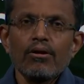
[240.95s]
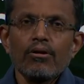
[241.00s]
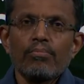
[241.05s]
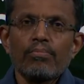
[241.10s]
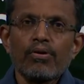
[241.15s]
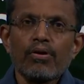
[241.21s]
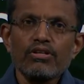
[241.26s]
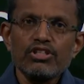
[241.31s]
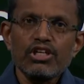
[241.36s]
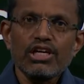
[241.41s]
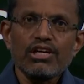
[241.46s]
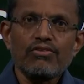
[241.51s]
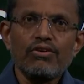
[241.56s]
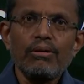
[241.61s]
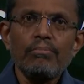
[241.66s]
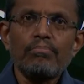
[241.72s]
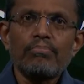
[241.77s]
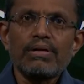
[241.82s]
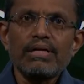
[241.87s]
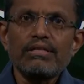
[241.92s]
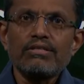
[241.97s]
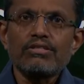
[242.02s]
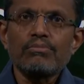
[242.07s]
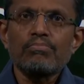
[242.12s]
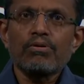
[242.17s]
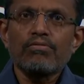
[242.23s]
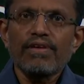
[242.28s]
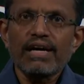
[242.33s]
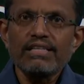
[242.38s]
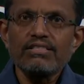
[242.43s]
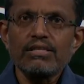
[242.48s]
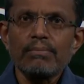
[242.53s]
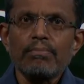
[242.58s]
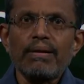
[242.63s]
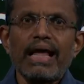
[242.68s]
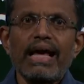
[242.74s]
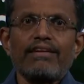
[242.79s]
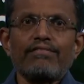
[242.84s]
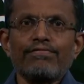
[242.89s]
Project Greenprint provides a
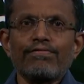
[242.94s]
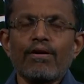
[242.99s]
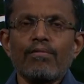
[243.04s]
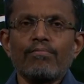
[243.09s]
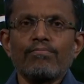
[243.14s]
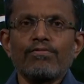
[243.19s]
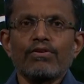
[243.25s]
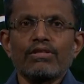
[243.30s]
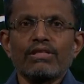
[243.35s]
platform for